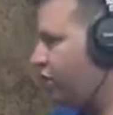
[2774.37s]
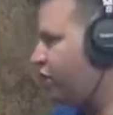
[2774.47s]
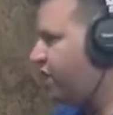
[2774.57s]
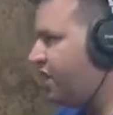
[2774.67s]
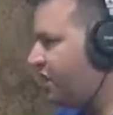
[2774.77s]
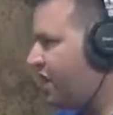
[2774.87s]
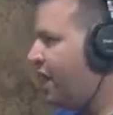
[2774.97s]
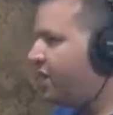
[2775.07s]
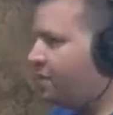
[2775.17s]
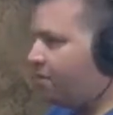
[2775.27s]
city that
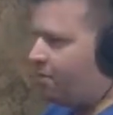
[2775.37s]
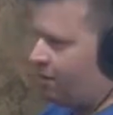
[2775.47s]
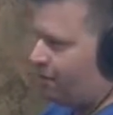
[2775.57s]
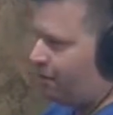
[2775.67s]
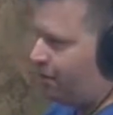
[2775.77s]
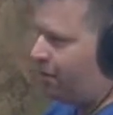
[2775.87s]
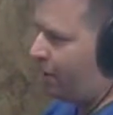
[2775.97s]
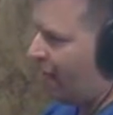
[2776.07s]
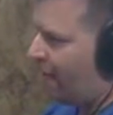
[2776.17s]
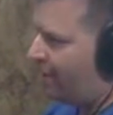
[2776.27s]
has a bigger
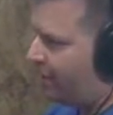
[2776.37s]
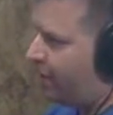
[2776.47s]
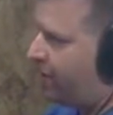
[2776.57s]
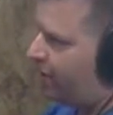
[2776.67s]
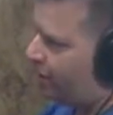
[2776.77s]
comedy scene? And